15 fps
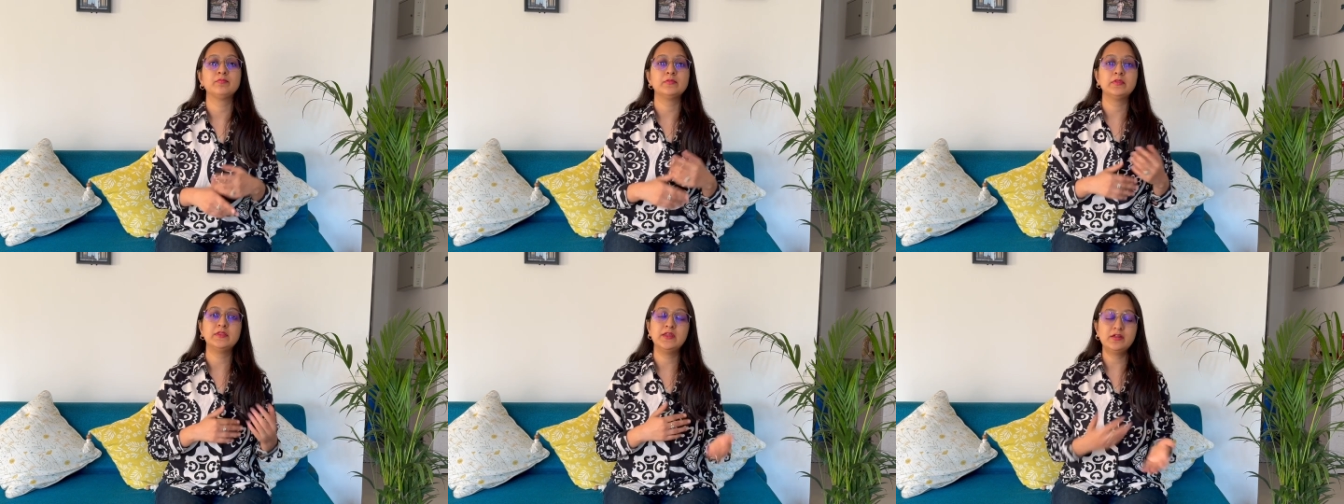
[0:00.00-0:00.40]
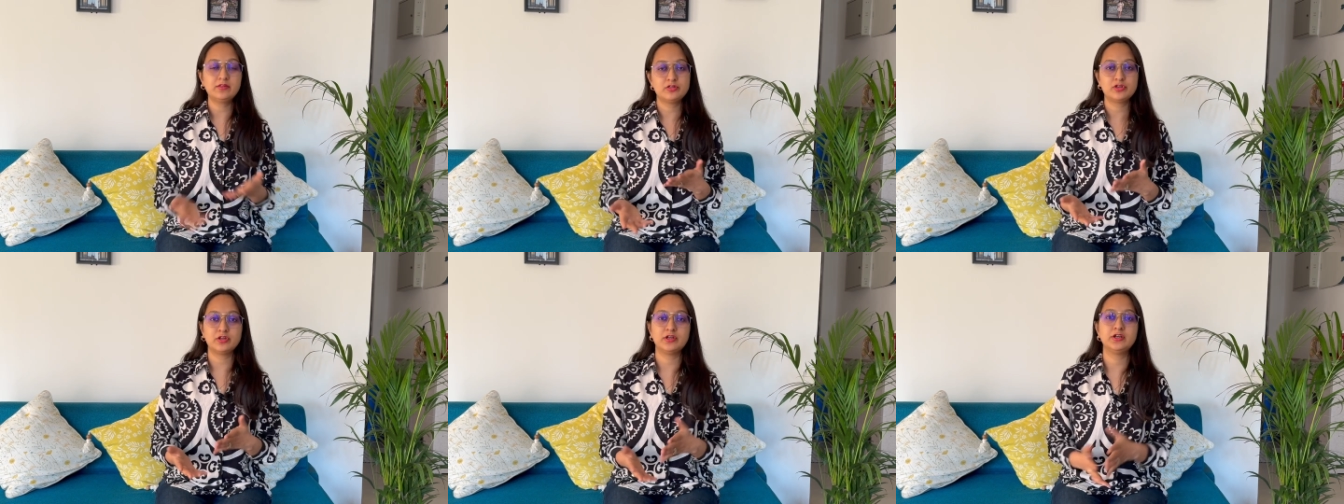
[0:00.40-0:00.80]
these
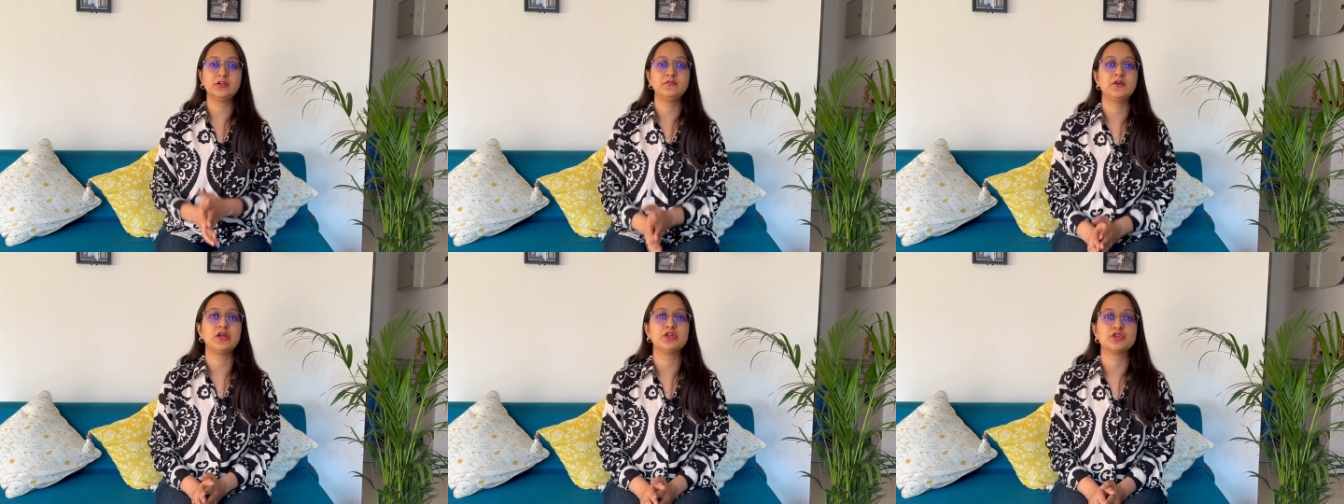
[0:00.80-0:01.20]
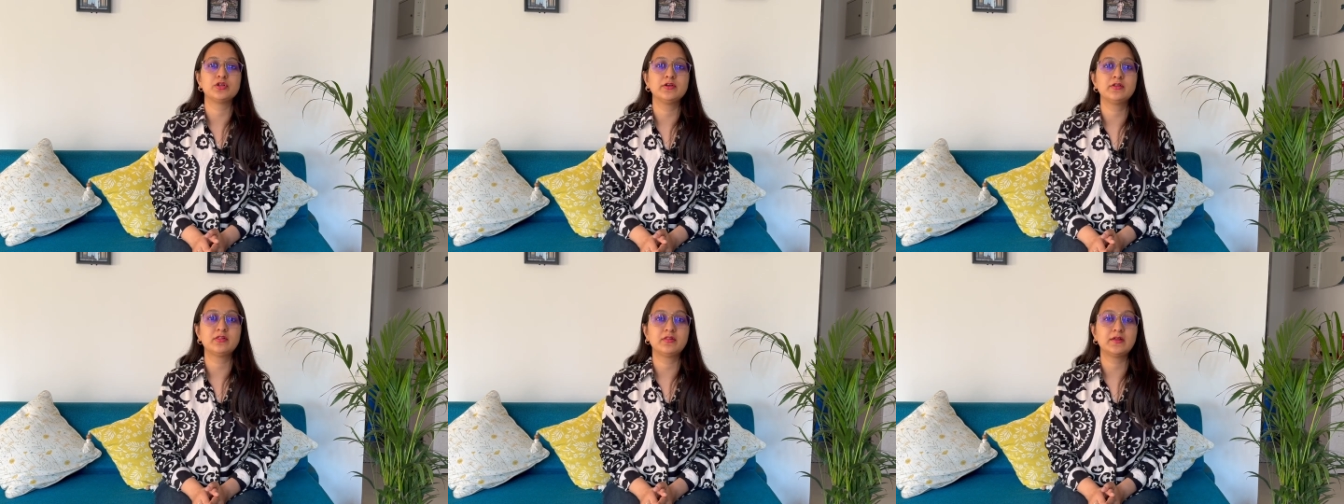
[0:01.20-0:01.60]
generative
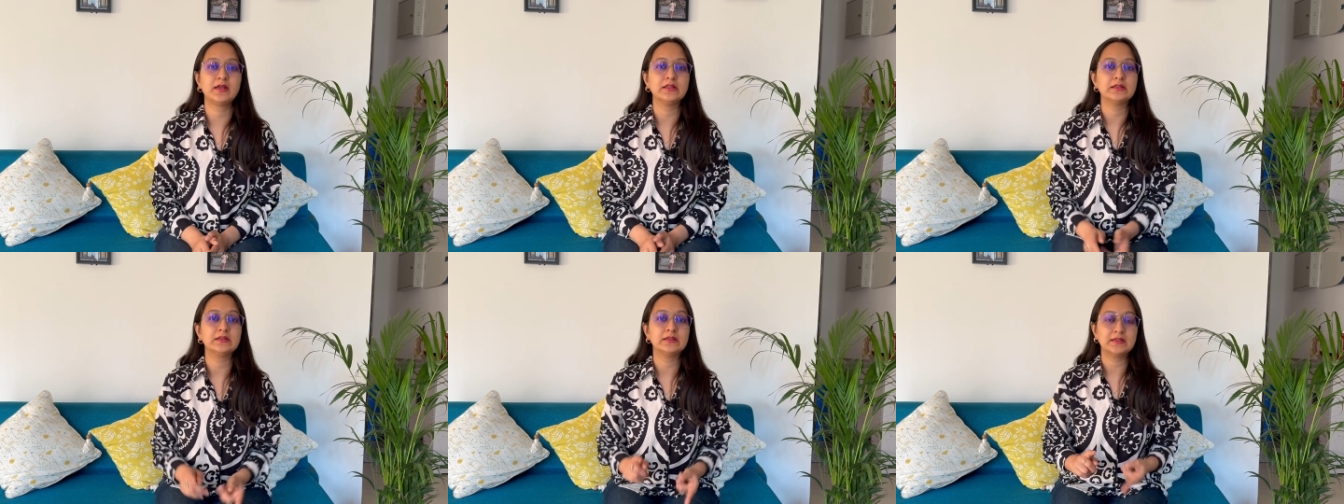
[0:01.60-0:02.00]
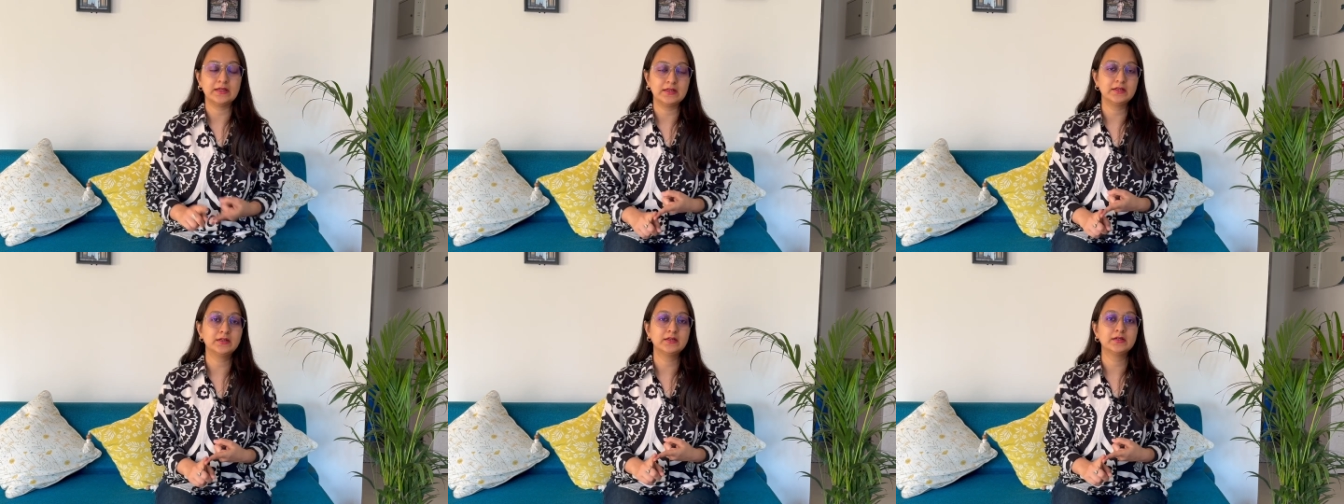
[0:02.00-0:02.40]
agents can
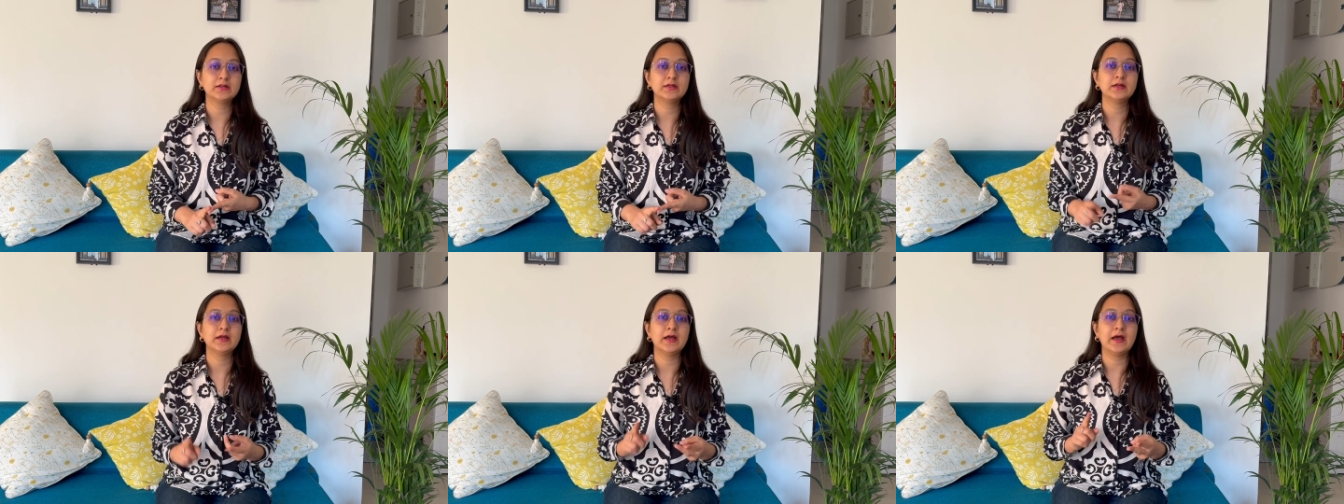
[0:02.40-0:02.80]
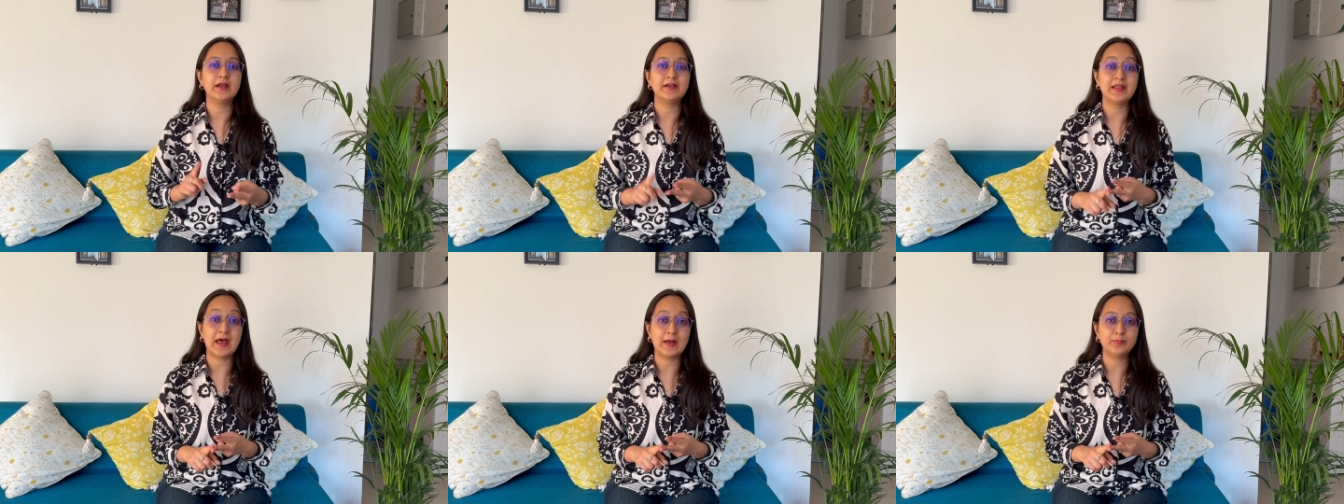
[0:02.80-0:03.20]
think,
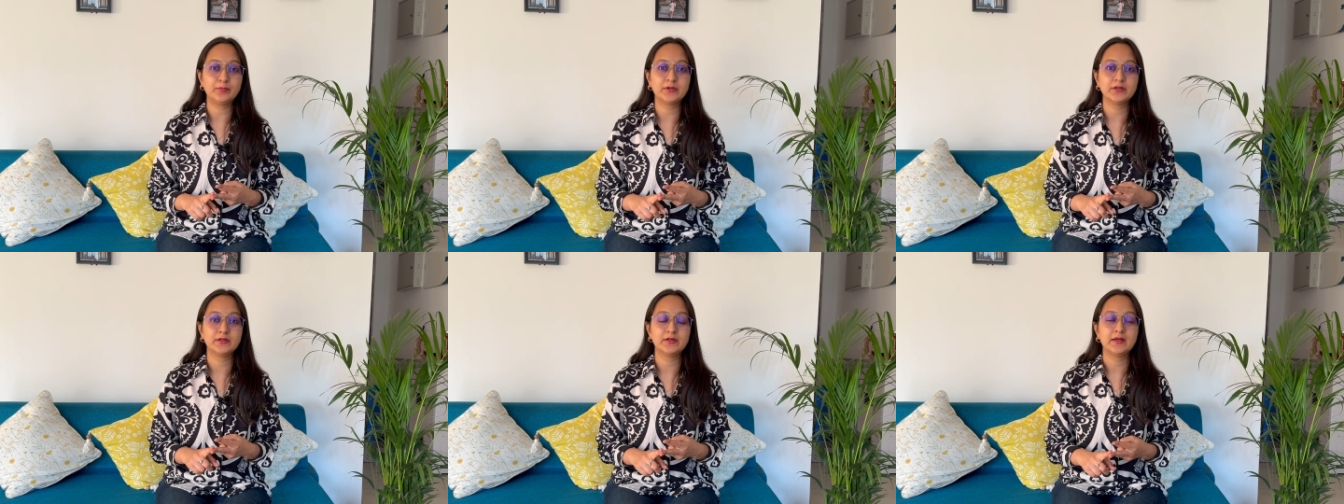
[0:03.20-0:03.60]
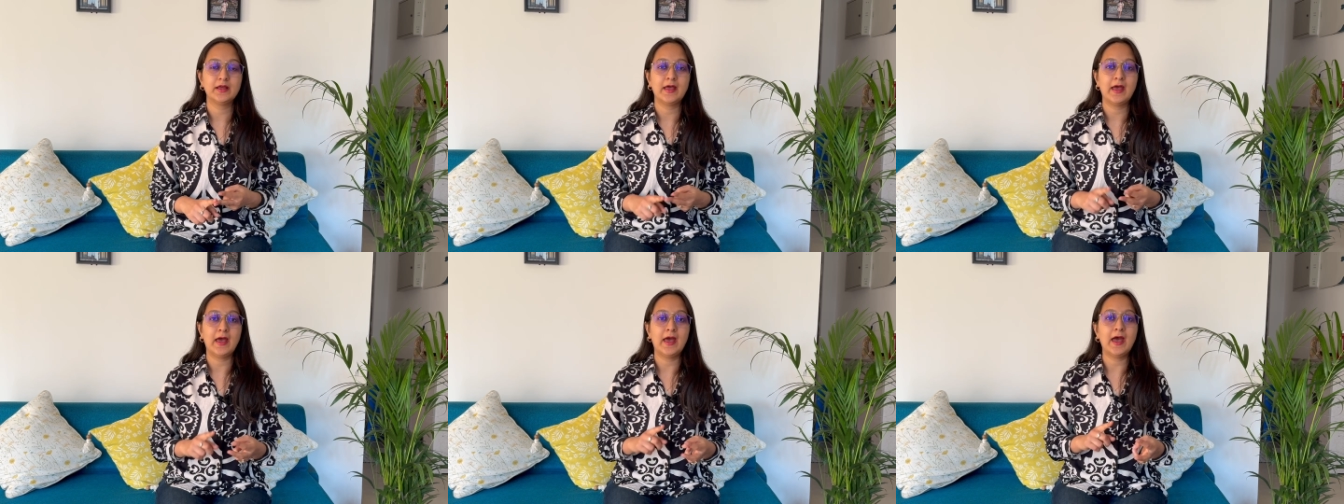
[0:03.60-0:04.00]
adapt,
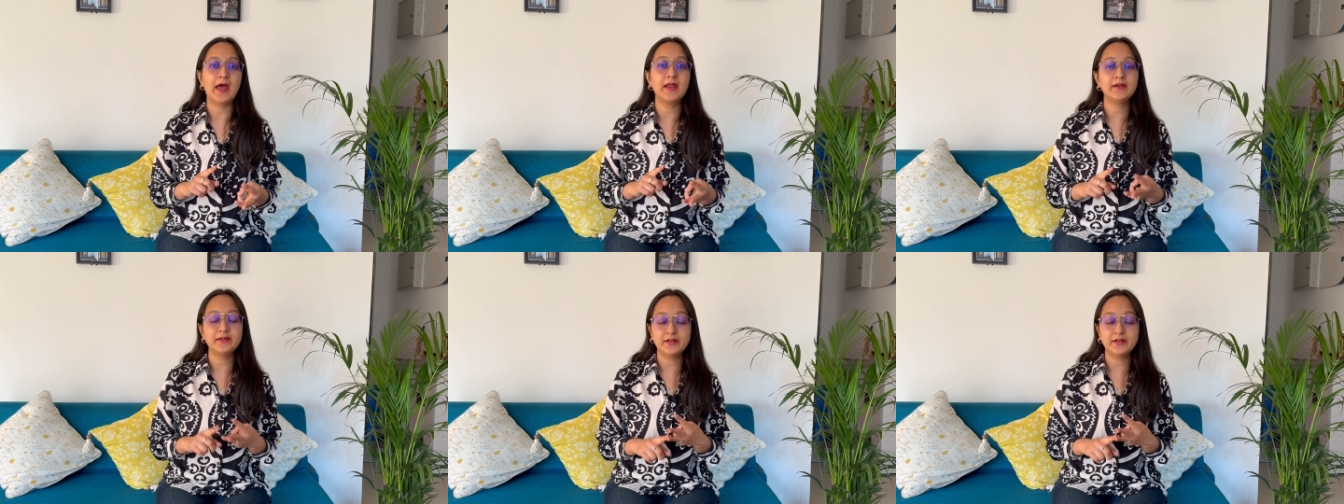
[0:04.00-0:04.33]
and